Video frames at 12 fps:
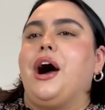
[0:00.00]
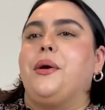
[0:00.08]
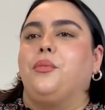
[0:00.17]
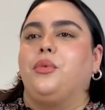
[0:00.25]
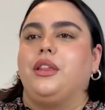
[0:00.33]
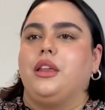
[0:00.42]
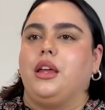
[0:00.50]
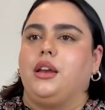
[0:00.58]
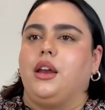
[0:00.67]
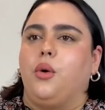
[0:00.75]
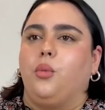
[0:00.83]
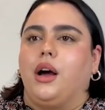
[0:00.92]
within
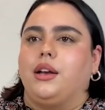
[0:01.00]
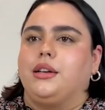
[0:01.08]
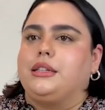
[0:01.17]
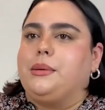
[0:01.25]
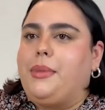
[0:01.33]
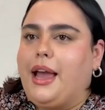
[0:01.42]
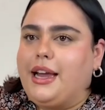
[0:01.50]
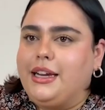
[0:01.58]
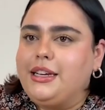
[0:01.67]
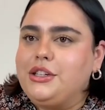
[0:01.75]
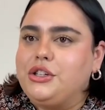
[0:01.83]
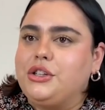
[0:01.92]
1
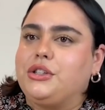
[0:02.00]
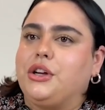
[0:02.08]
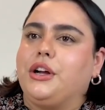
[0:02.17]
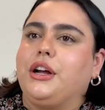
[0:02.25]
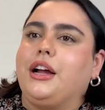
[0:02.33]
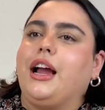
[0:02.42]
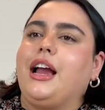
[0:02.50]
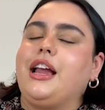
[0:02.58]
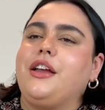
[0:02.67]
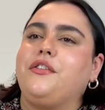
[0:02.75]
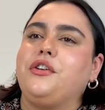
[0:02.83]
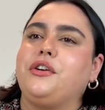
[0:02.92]
page. So
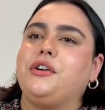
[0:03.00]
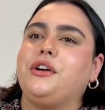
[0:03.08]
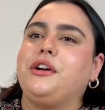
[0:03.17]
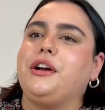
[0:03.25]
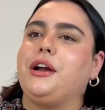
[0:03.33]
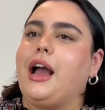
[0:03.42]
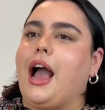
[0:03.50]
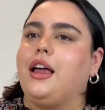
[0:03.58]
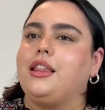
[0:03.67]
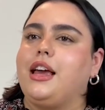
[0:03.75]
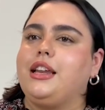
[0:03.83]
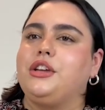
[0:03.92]
if you're
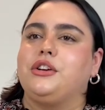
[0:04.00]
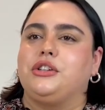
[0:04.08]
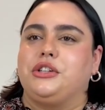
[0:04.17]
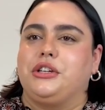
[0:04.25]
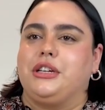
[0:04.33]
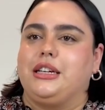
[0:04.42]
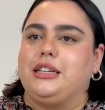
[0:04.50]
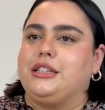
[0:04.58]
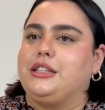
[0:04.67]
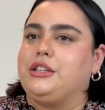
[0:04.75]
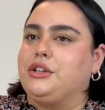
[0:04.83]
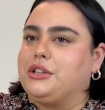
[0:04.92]
outlining your
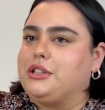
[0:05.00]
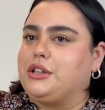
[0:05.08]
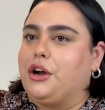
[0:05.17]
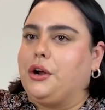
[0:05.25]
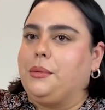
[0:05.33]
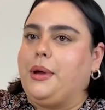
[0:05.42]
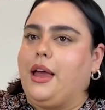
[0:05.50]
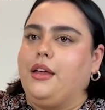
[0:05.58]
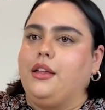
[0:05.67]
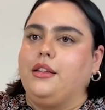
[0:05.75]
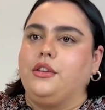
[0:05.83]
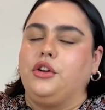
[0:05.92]
duties, your scope
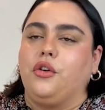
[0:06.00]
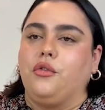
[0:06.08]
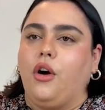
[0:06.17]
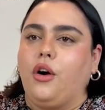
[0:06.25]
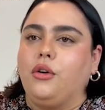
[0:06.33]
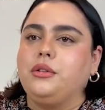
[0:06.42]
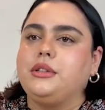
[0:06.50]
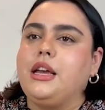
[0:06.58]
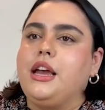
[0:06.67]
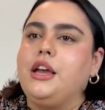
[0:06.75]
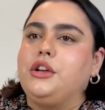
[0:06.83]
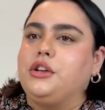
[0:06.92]
and your roles,
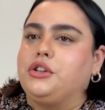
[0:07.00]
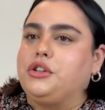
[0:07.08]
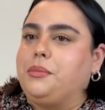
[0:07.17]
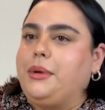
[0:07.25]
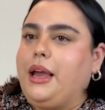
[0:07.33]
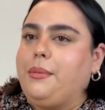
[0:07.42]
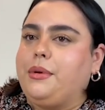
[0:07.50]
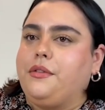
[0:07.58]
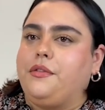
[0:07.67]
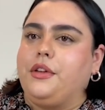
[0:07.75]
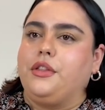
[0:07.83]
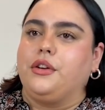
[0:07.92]
you should be able to
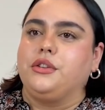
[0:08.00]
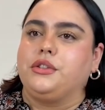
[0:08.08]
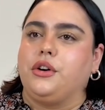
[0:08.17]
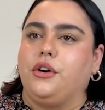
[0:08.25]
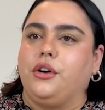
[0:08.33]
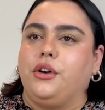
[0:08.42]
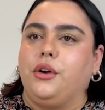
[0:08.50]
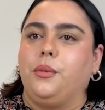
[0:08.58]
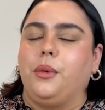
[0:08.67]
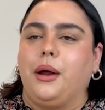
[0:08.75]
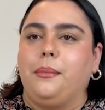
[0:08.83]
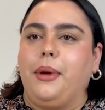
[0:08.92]
fit those on
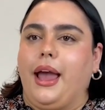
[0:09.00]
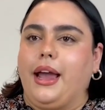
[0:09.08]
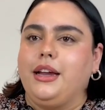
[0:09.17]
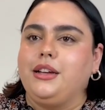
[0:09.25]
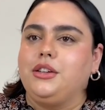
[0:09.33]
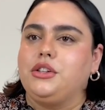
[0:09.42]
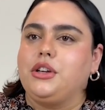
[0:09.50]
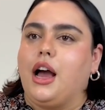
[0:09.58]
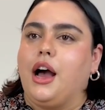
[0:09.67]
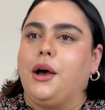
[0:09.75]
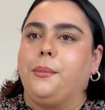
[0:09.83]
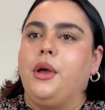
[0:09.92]
1 page.
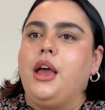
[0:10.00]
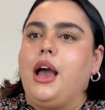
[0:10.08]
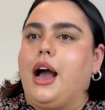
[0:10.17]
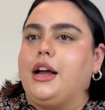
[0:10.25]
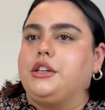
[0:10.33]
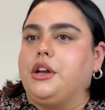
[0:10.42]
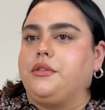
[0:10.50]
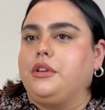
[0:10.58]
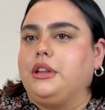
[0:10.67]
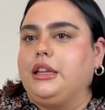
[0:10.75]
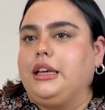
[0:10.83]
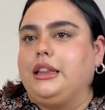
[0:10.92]
I
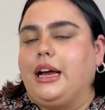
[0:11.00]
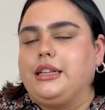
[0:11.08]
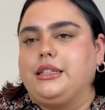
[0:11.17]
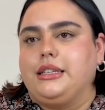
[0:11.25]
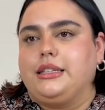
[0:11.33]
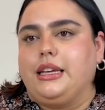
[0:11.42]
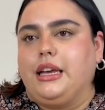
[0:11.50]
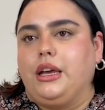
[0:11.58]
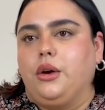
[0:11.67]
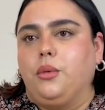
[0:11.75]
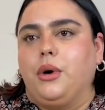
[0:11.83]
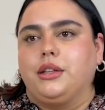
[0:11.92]
generally like to see
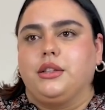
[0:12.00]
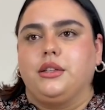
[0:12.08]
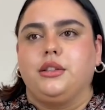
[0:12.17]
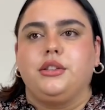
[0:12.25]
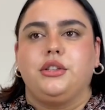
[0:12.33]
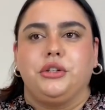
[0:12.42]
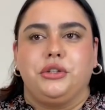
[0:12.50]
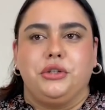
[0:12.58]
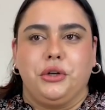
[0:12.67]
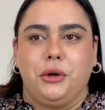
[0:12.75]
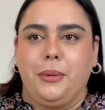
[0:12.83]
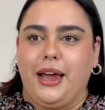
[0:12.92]
1 to
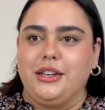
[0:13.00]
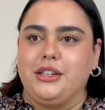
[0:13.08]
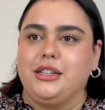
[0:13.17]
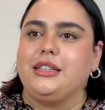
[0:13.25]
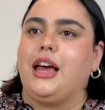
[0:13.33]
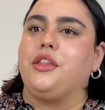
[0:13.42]
2 pages at